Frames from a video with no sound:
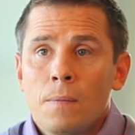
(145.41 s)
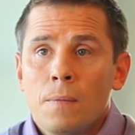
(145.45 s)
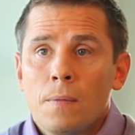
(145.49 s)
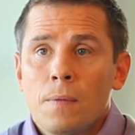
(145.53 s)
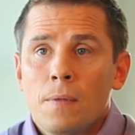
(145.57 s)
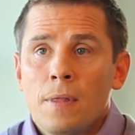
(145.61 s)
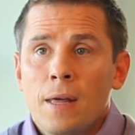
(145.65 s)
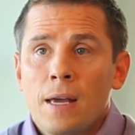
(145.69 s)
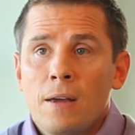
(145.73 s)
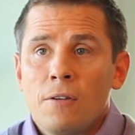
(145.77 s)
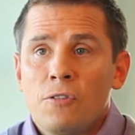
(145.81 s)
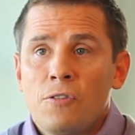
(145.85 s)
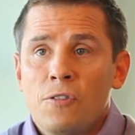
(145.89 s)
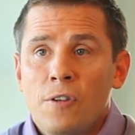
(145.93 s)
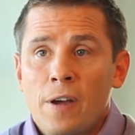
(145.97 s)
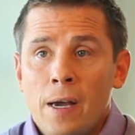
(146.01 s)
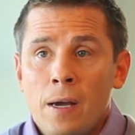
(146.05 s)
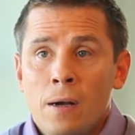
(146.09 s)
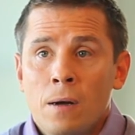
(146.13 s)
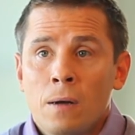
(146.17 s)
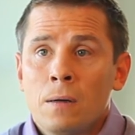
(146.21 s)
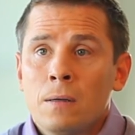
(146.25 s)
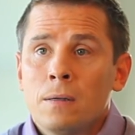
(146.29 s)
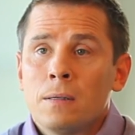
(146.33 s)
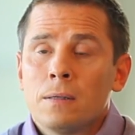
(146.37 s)
they
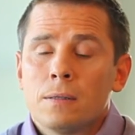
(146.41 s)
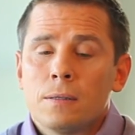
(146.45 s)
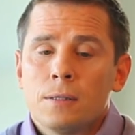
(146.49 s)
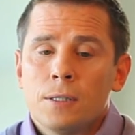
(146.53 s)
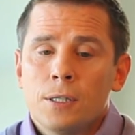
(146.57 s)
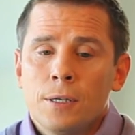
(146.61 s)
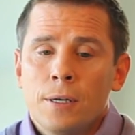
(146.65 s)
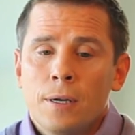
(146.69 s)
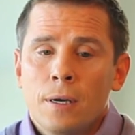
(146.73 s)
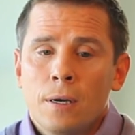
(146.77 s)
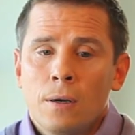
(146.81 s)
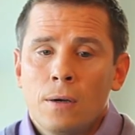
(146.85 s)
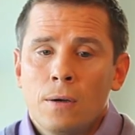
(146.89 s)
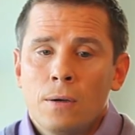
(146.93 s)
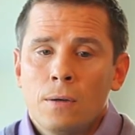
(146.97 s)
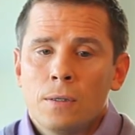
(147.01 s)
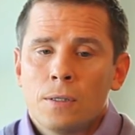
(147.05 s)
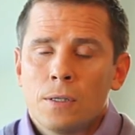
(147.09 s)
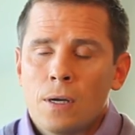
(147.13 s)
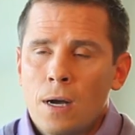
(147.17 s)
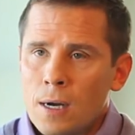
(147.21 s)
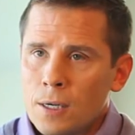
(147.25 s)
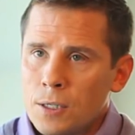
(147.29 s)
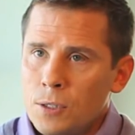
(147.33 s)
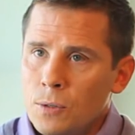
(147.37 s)
fail to go
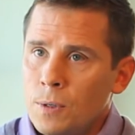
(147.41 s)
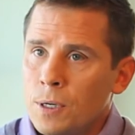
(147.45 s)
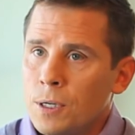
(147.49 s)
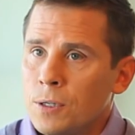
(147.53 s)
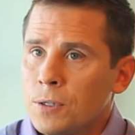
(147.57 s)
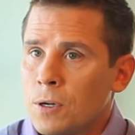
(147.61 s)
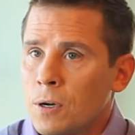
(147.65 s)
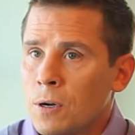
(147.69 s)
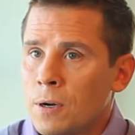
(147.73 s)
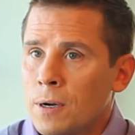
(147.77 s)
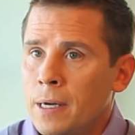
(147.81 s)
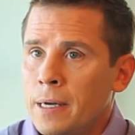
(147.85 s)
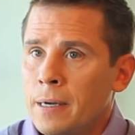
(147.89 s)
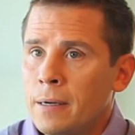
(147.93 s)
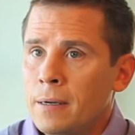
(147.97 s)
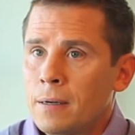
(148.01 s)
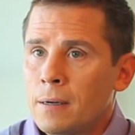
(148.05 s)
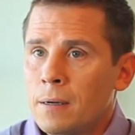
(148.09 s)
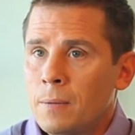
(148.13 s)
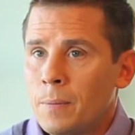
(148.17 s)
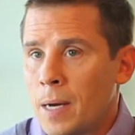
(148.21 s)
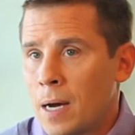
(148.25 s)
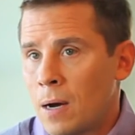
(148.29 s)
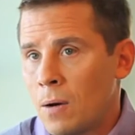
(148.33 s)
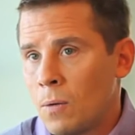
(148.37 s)
talk to an attorney
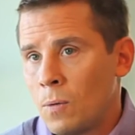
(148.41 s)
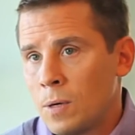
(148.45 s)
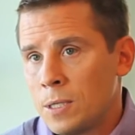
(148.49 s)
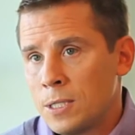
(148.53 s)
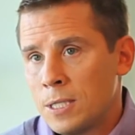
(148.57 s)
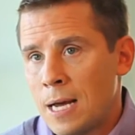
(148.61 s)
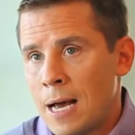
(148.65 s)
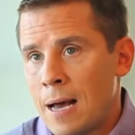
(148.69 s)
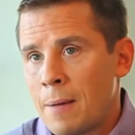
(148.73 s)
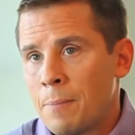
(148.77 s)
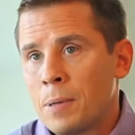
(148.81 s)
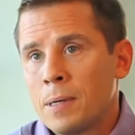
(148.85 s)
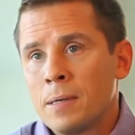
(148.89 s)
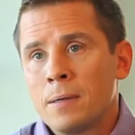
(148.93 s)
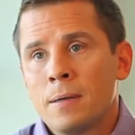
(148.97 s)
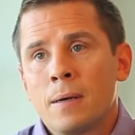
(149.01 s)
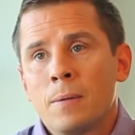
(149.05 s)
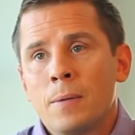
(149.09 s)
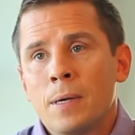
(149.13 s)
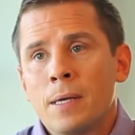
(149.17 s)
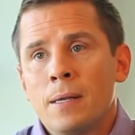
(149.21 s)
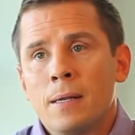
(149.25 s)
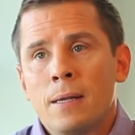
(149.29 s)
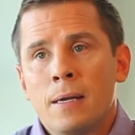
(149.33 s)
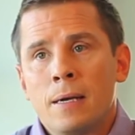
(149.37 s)
about what's happened.
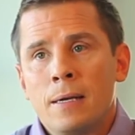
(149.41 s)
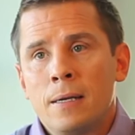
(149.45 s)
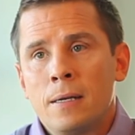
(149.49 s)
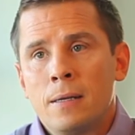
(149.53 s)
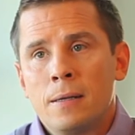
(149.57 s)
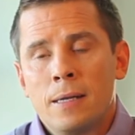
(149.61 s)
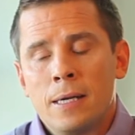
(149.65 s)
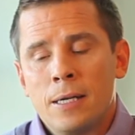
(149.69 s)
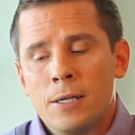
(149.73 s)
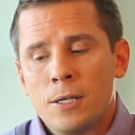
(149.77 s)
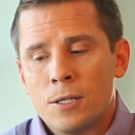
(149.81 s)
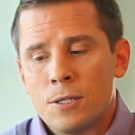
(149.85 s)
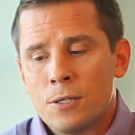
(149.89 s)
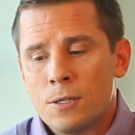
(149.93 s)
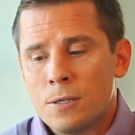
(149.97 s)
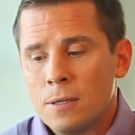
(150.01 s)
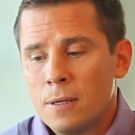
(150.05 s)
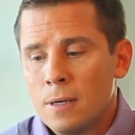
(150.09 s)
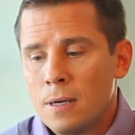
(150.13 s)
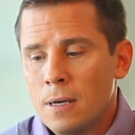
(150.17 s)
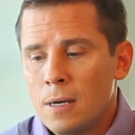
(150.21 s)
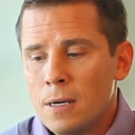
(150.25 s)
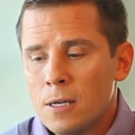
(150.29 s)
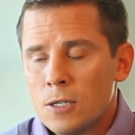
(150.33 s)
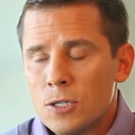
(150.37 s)
I mean, they just
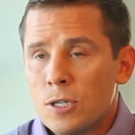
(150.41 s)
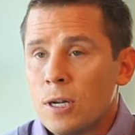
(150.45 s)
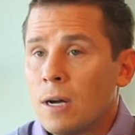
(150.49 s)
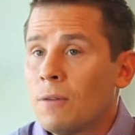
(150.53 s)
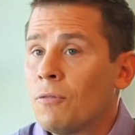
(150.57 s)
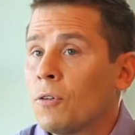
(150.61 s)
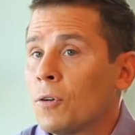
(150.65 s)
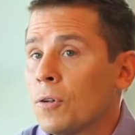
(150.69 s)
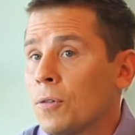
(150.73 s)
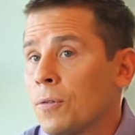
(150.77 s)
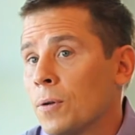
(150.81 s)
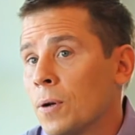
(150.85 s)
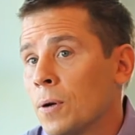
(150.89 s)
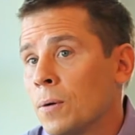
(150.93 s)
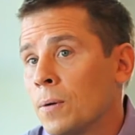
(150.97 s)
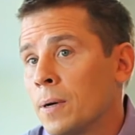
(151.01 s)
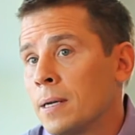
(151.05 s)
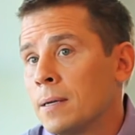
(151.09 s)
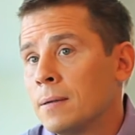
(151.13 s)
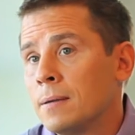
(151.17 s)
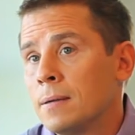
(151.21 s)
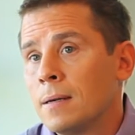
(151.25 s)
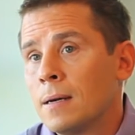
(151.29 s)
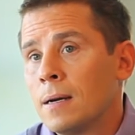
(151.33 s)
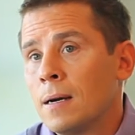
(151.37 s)
suffer through
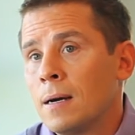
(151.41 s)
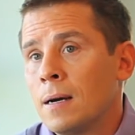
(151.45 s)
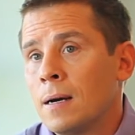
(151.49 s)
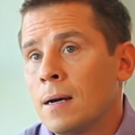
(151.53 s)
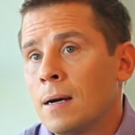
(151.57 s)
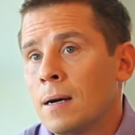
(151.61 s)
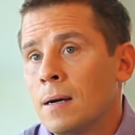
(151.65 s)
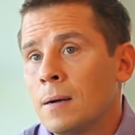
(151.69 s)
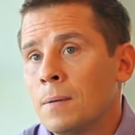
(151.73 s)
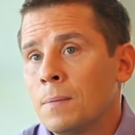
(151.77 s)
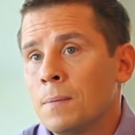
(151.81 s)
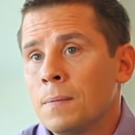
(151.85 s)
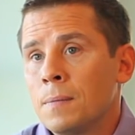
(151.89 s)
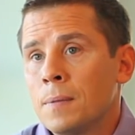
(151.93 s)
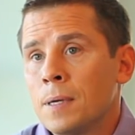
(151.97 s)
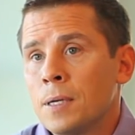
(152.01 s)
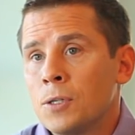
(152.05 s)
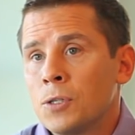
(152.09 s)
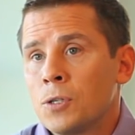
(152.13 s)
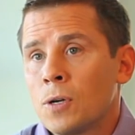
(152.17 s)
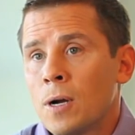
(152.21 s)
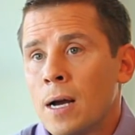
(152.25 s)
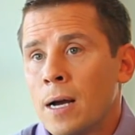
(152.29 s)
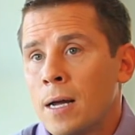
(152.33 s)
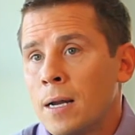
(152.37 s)
it
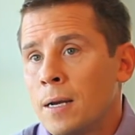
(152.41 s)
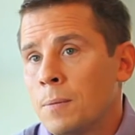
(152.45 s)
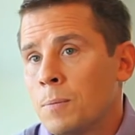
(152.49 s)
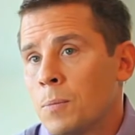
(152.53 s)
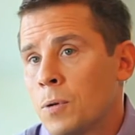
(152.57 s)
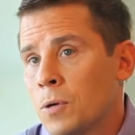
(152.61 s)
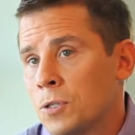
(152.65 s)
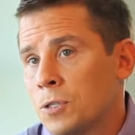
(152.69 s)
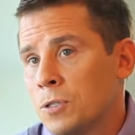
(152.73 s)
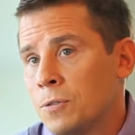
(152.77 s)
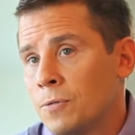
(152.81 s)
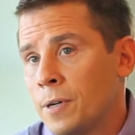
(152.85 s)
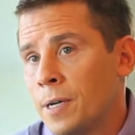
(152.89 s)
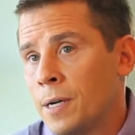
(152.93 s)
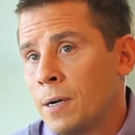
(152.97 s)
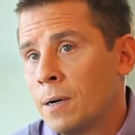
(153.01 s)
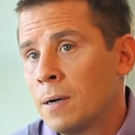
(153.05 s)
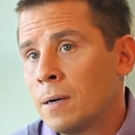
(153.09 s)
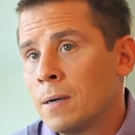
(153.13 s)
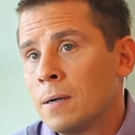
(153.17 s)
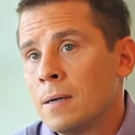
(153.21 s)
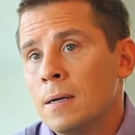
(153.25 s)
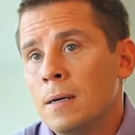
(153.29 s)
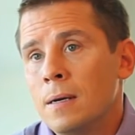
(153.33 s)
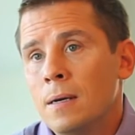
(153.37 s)
and try to
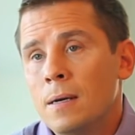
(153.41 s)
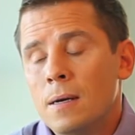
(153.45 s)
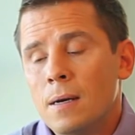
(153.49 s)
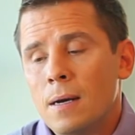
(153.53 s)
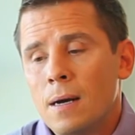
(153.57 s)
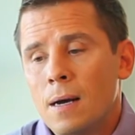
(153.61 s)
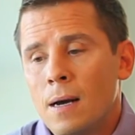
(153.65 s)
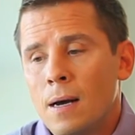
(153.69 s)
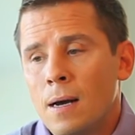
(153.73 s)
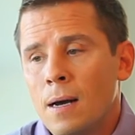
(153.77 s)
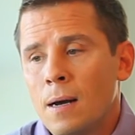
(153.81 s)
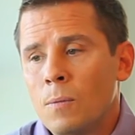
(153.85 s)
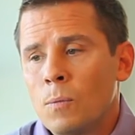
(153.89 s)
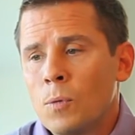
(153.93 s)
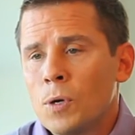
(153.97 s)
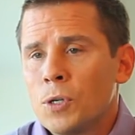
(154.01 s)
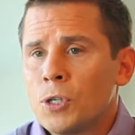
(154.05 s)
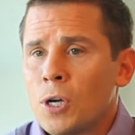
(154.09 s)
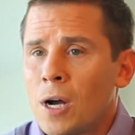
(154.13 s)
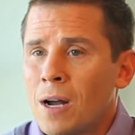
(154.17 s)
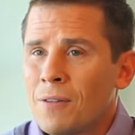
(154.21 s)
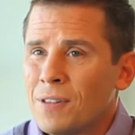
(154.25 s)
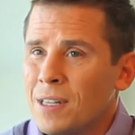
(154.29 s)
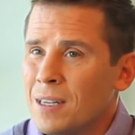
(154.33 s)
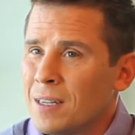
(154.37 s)
persevere,
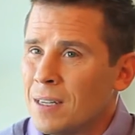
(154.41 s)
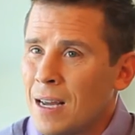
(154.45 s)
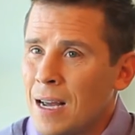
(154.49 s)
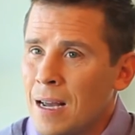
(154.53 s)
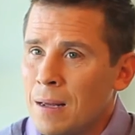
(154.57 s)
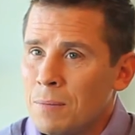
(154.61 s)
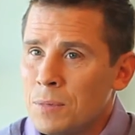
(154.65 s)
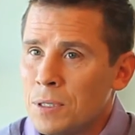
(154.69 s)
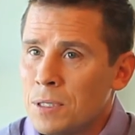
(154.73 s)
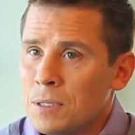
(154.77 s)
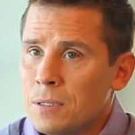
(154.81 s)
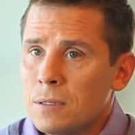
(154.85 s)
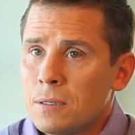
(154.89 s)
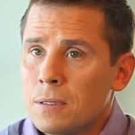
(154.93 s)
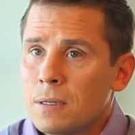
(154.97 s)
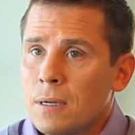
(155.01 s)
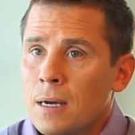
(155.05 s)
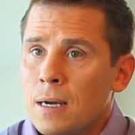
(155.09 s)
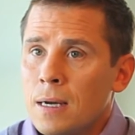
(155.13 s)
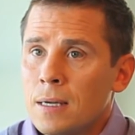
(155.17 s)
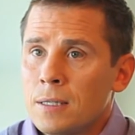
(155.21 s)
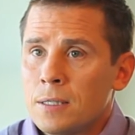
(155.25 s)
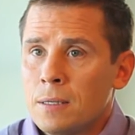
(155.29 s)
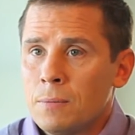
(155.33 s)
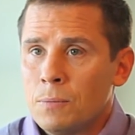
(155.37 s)
which oftentimes
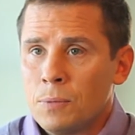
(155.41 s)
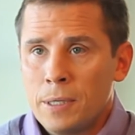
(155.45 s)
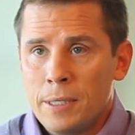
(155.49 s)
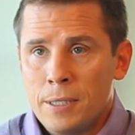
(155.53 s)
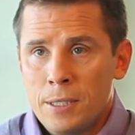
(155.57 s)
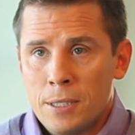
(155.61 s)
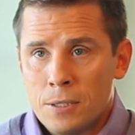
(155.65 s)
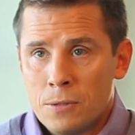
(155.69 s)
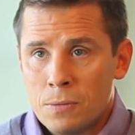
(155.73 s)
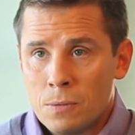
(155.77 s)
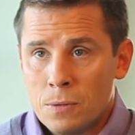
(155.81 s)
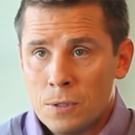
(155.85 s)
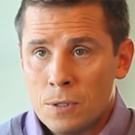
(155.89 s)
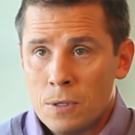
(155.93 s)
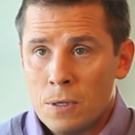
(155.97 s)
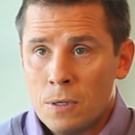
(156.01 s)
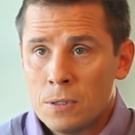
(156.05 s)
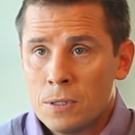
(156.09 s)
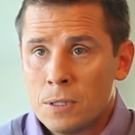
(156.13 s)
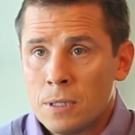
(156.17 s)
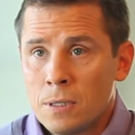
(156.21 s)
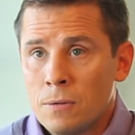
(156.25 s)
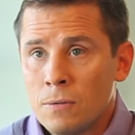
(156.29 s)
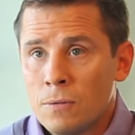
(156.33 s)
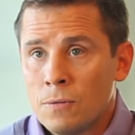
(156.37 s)
simply just
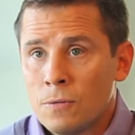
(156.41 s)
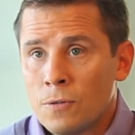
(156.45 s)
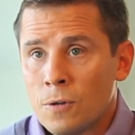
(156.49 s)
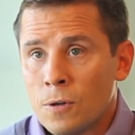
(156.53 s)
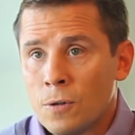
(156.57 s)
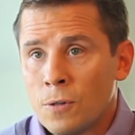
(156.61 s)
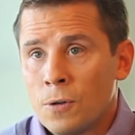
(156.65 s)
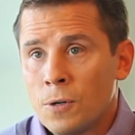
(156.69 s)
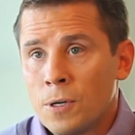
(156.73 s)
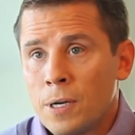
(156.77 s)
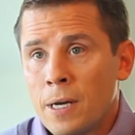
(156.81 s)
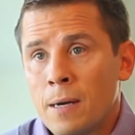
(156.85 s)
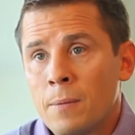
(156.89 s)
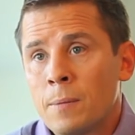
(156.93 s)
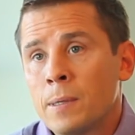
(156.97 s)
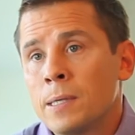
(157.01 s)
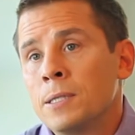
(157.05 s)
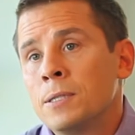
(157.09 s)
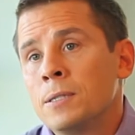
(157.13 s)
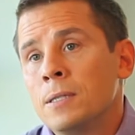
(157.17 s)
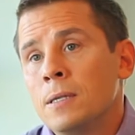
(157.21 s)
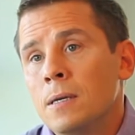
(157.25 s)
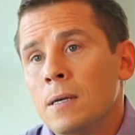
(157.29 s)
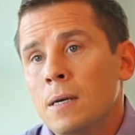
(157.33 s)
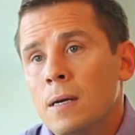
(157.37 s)
results in further
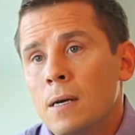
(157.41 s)
damage.